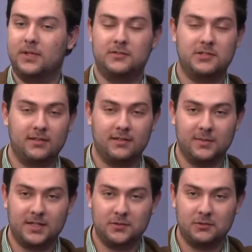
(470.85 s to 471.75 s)
We have just as
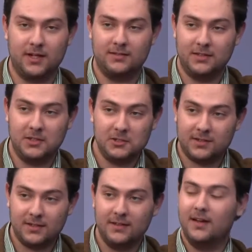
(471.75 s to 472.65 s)
much of a right to use
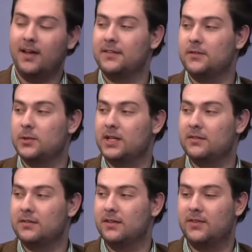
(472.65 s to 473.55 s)
it as everyone
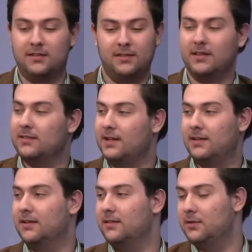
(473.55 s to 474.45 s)
else does. This is
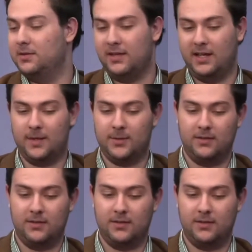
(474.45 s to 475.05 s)
exactly as you were saying, Emma.